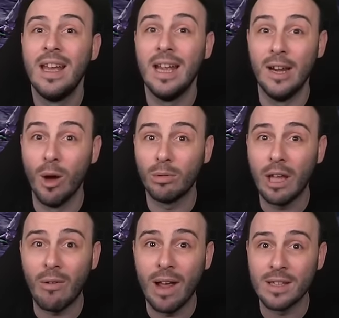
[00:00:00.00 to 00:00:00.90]
Hello,
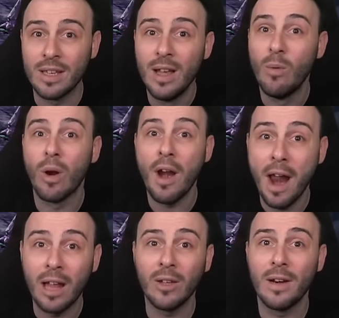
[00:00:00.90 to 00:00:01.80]
Taras, we're
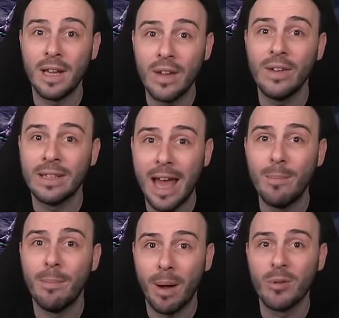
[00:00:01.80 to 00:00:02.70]
not gonna give a damn
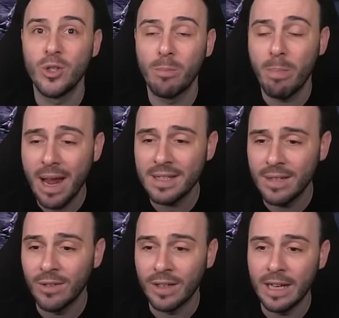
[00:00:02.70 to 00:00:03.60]
about your
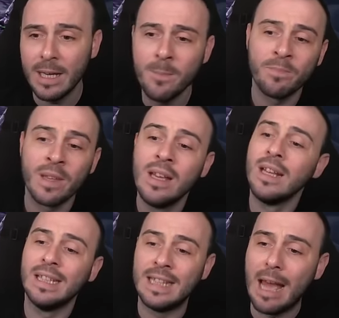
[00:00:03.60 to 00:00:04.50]
passive, okay?
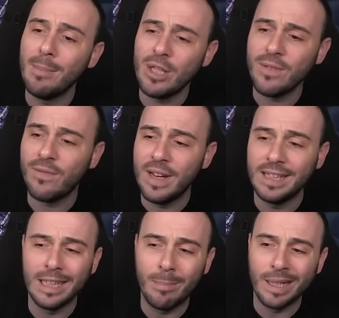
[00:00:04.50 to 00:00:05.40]
Damage
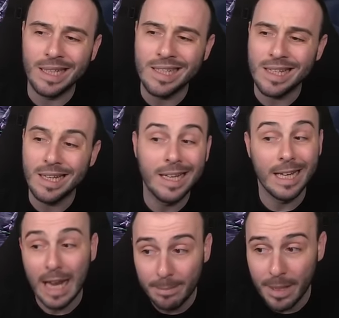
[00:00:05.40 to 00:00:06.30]
inflicted by this skill
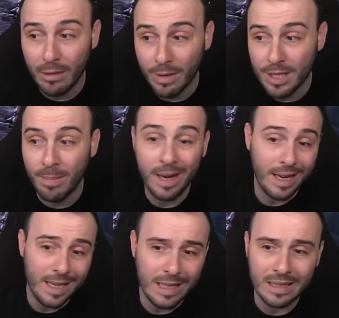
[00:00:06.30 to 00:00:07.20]
cannot be increased by
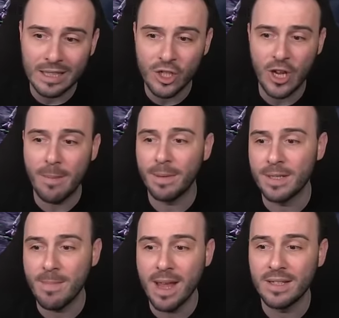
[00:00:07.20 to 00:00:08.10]
either these
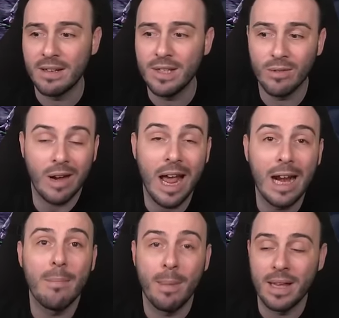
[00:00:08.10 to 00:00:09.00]
champions' masteries or
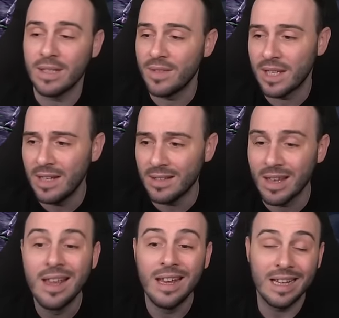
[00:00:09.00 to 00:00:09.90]
ally passive skills,
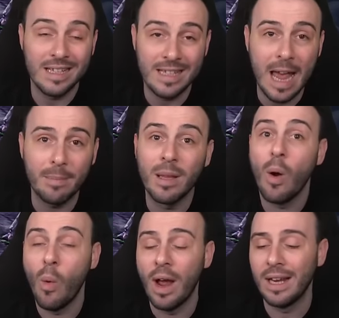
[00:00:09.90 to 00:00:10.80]
except
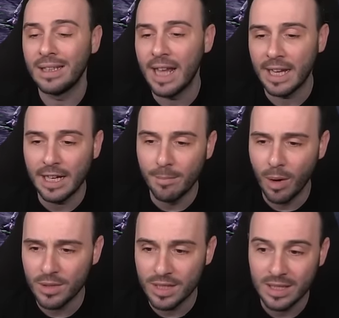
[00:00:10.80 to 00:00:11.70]
when attacking
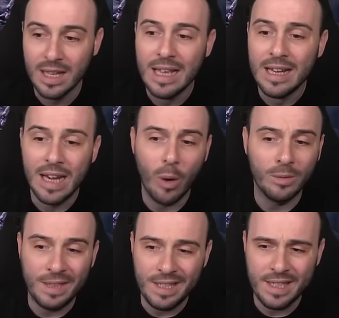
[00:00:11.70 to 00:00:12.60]
bosses. Now,
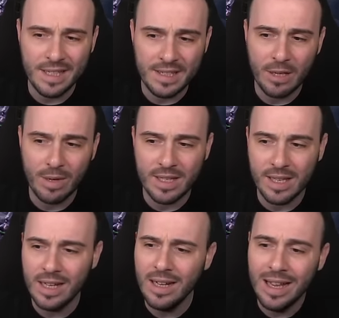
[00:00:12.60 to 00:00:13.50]
this is a secret
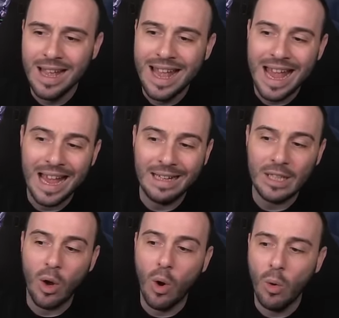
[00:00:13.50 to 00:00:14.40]
skill, and it
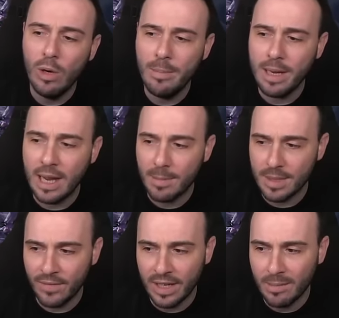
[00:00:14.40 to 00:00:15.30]
only becomes
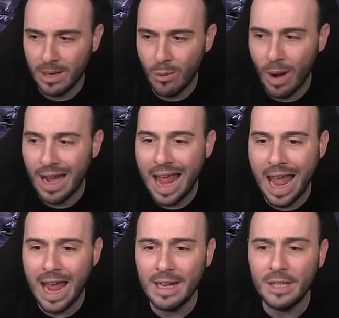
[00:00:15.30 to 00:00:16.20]
available when
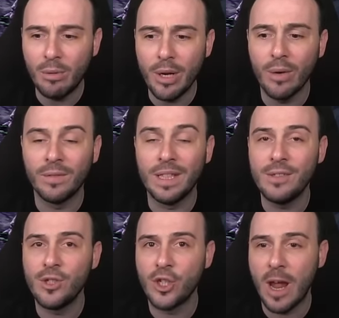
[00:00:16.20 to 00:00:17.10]
any three of
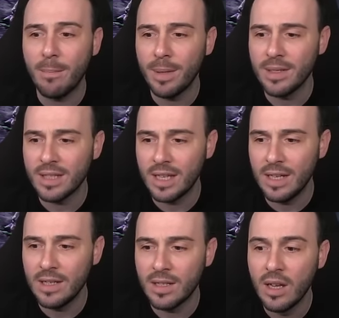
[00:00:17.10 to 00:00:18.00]
these champion
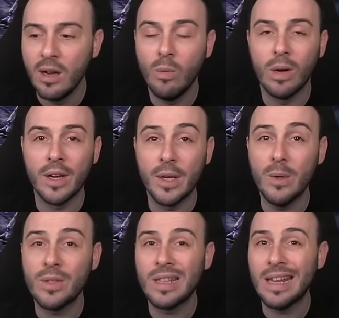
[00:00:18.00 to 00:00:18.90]
skills were
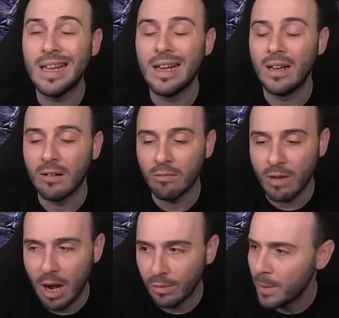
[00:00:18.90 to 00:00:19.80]
used in a
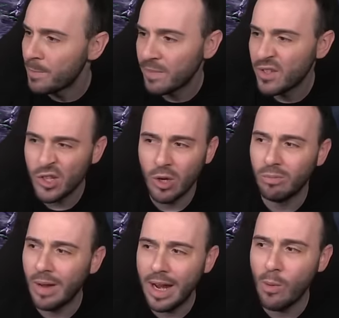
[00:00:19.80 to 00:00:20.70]
round.
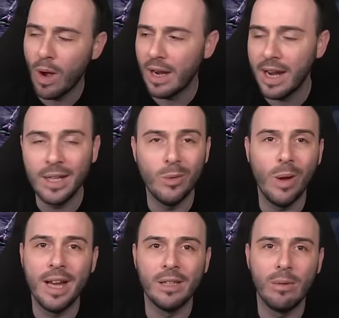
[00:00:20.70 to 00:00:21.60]
So, A one, A two,
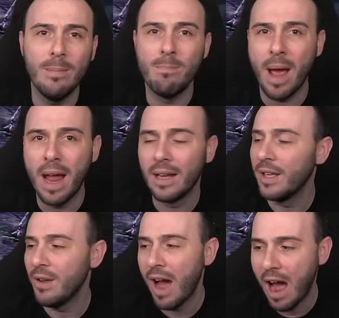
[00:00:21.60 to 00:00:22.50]
A three, bang,
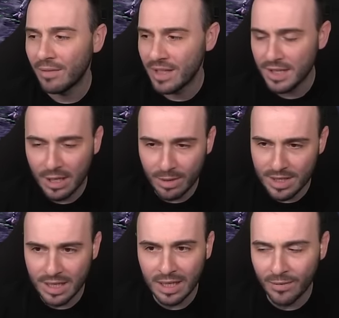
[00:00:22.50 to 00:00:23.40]
you have the secret
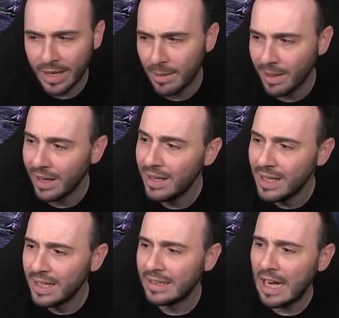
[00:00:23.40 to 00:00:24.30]
skill available.
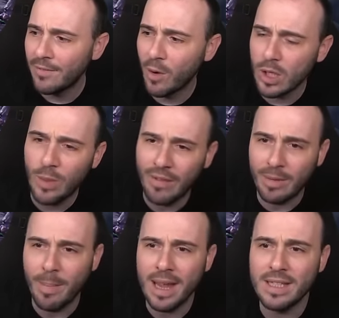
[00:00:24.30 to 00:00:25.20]
Then, of course, we have the
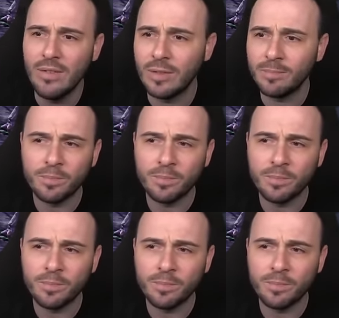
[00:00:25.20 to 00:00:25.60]
passive.